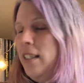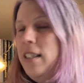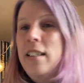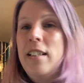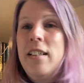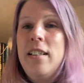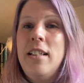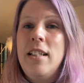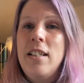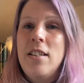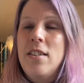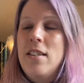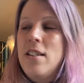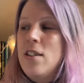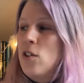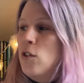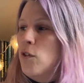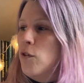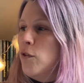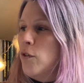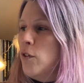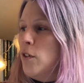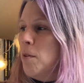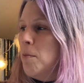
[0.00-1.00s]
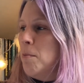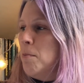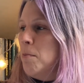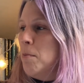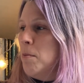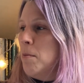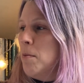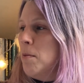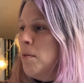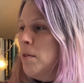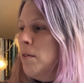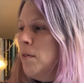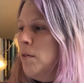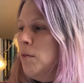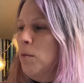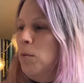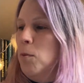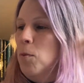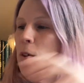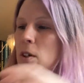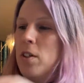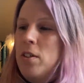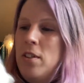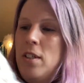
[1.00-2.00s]
knit this from
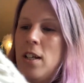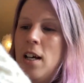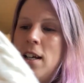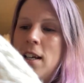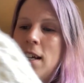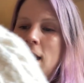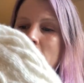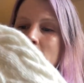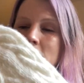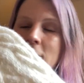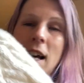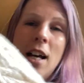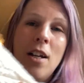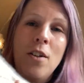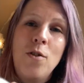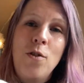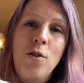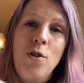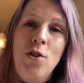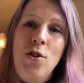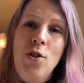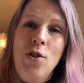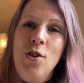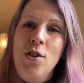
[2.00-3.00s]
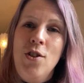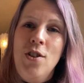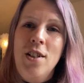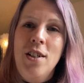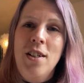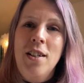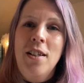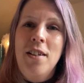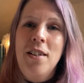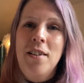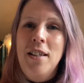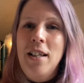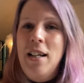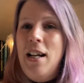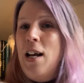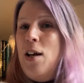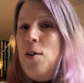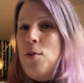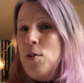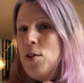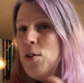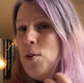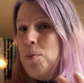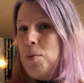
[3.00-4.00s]
what I had understood that I
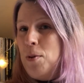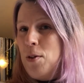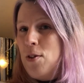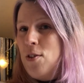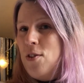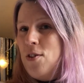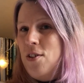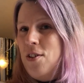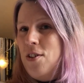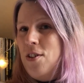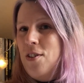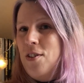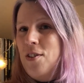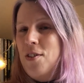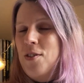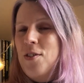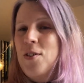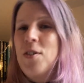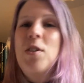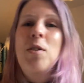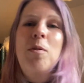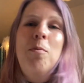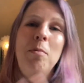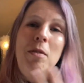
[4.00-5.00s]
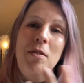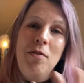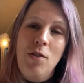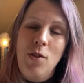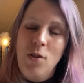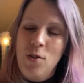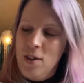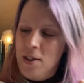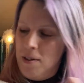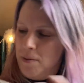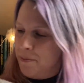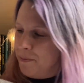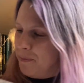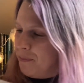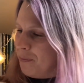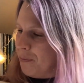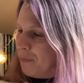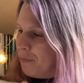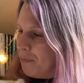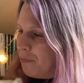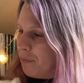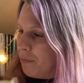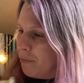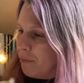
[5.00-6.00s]
was supposed to do before.
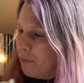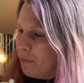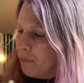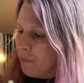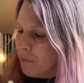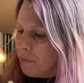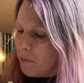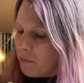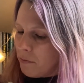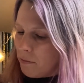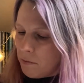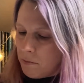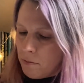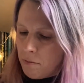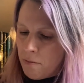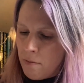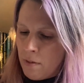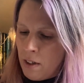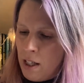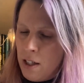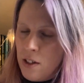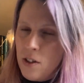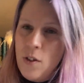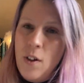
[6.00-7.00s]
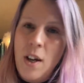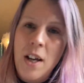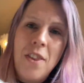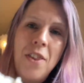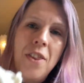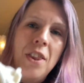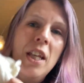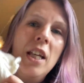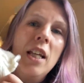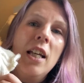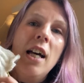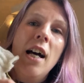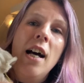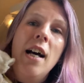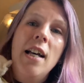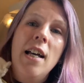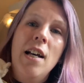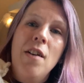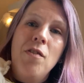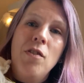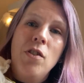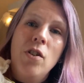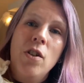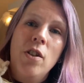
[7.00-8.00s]
So I think I
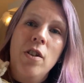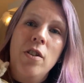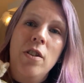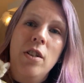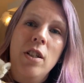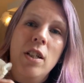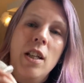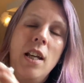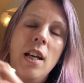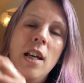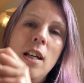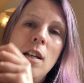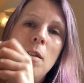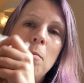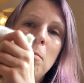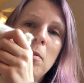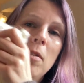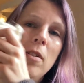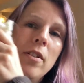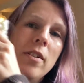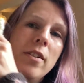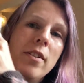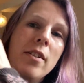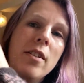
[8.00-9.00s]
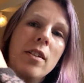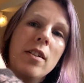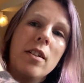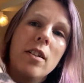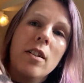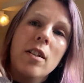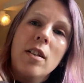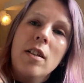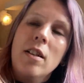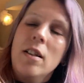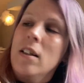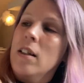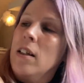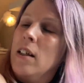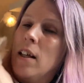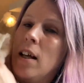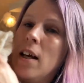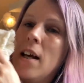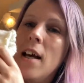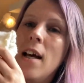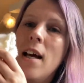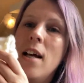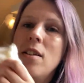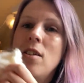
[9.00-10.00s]
have turned the cables
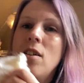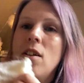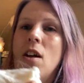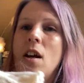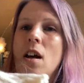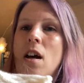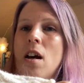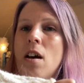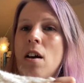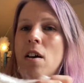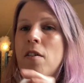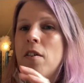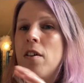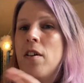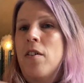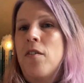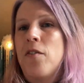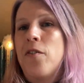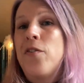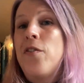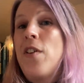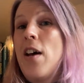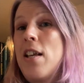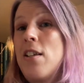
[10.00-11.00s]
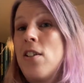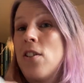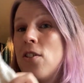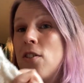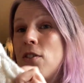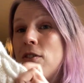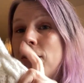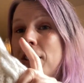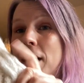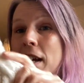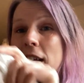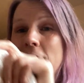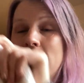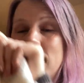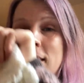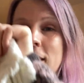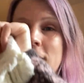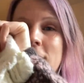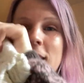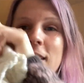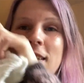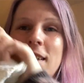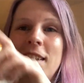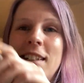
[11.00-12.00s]
at a faster rate
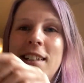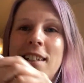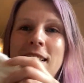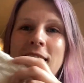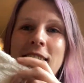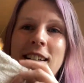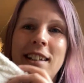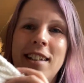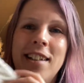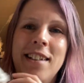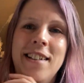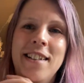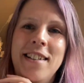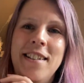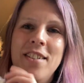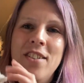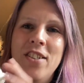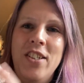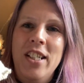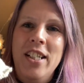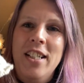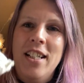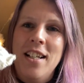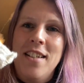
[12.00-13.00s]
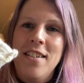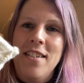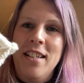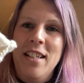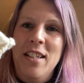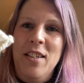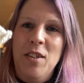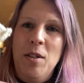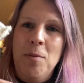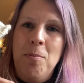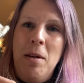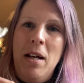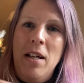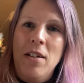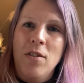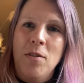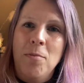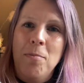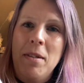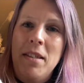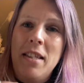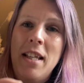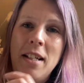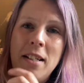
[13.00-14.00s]
than she does in the pattern,
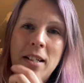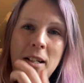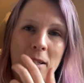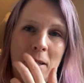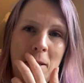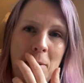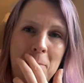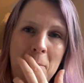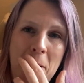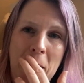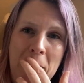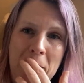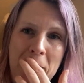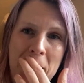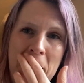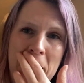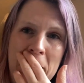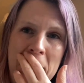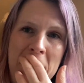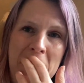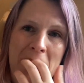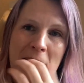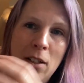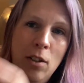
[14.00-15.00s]
but that doesn't matter. I think it